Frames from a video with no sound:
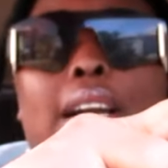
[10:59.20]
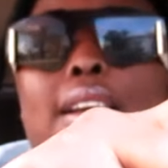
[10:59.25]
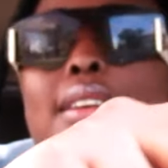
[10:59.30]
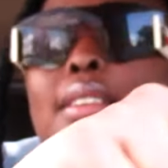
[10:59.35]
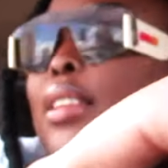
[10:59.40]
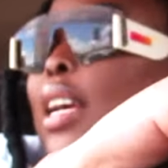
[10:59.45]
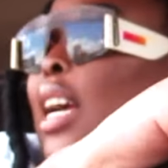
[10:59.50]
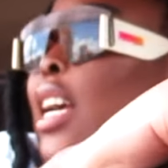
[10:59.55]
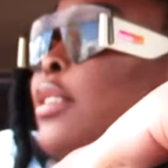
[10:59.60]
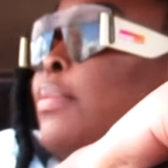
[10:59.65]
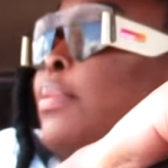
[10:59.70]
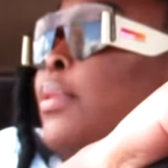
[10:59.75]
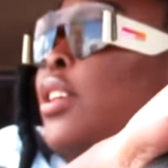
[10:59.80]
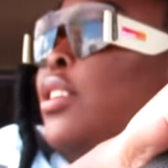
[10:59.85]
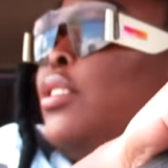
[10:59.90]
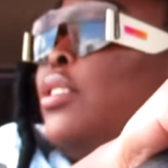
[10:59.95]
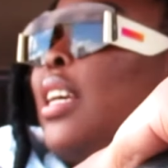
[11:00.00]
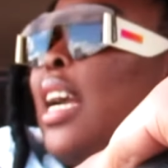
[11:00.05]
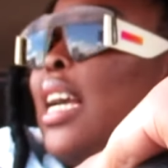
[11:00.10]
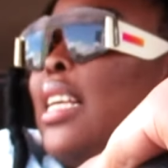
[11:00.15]
fucking time
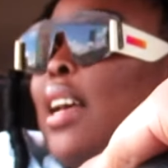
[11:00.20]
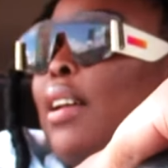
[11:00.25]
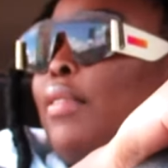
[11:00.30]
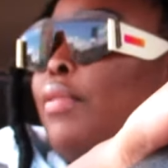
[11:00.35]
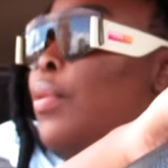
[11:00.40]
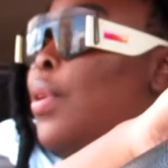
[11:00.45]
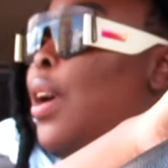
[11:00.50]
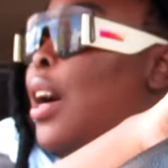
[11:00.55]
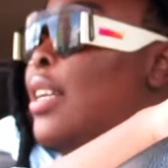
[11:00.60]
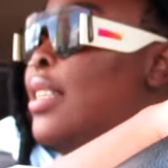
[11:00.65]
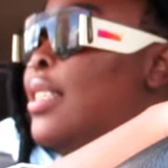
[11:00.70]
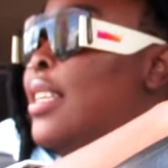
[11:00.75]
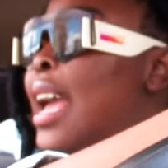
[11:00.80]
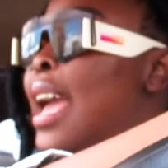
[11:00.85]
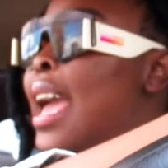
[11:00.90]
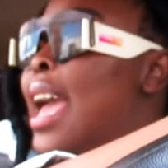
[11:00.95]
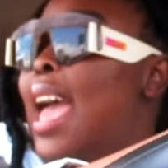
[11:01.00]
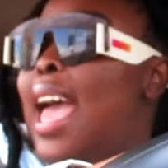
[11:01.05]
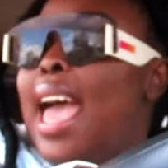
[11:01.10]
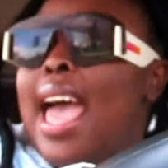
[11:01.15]
because you guys have what?
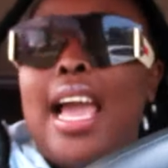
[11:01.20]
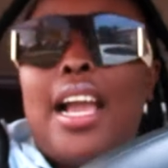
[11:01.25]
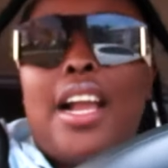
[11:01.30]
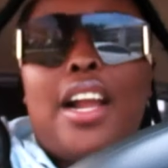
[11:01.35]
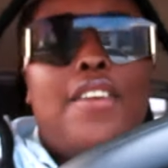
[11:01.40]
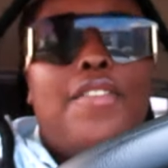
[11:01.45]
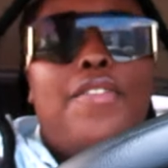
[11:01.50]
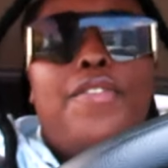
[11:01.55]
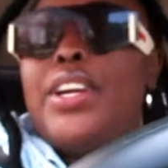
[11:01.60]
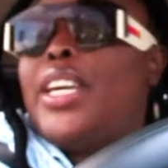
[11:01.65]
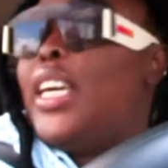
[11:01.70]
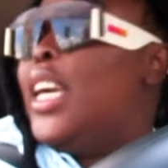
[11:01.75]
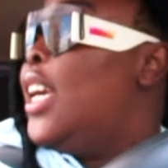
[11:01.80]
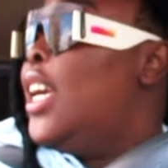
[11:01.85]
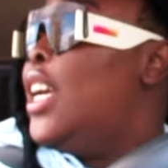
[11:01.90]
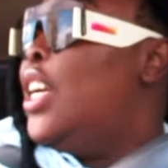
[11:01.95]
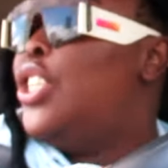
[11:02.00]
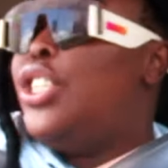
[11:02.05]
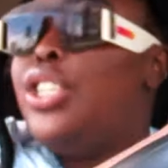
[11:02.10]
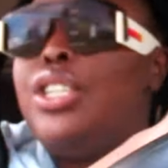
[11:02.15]
Anger
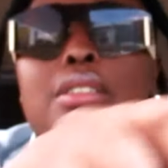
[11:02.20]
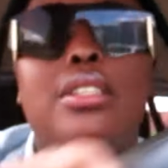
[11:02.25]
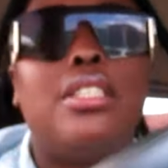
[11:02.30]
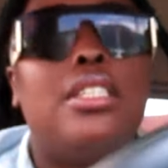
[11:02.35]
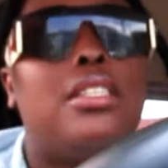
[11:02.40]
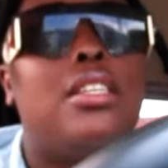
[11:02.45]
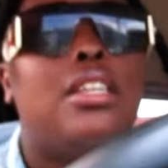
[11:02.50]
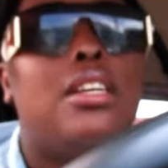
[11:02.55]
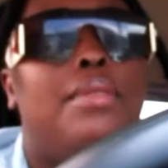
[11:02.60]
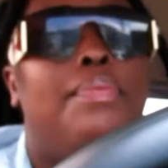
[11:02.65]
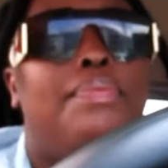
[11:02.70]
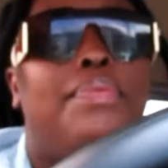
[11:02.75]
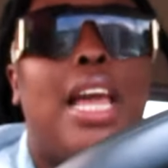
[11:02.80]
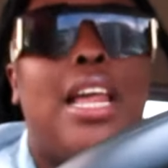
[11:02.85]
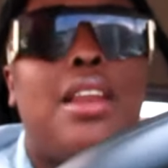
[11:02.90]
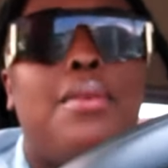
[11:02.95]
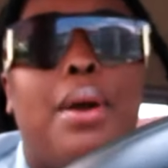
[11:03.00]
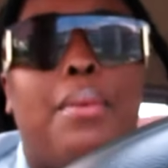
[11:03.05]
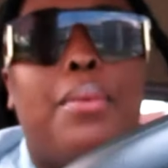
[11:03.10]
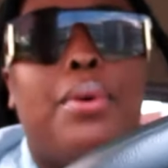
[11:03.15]
freaking issues?
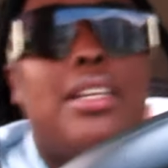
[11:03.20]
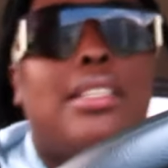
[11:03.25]
Anyway, what